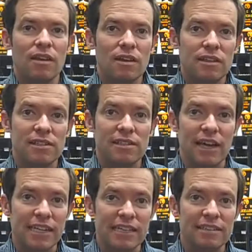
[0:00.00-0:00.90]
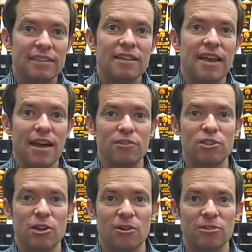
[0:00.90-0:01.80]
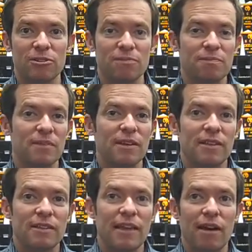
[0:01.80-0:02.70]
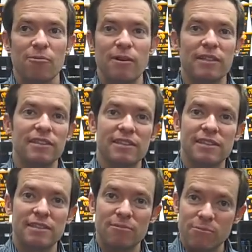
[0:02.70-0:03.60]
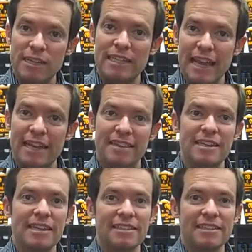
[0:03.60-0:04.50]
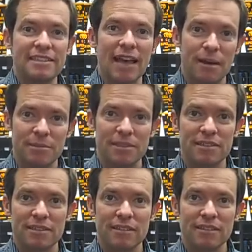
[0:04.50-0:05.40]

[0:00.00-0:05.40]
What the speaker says: Studies have shown that when we take these steps,